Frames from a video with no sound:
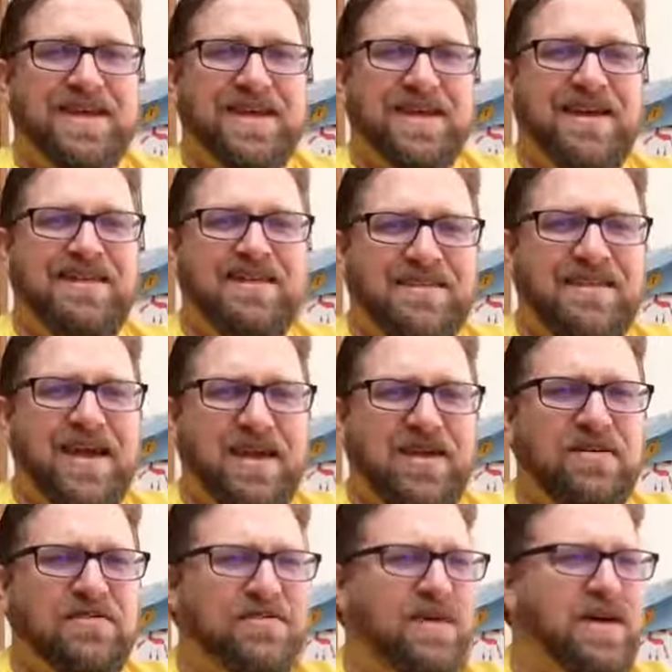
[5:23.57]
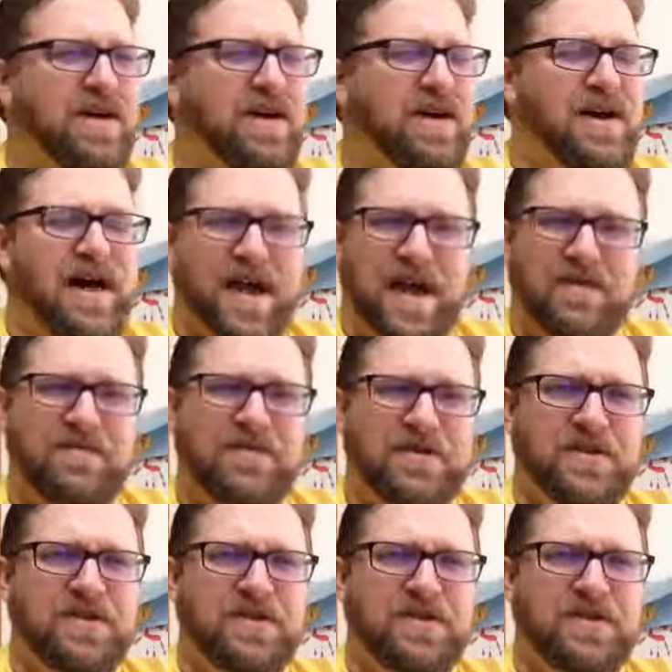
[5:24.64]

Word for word: instead of uh, uh, have to.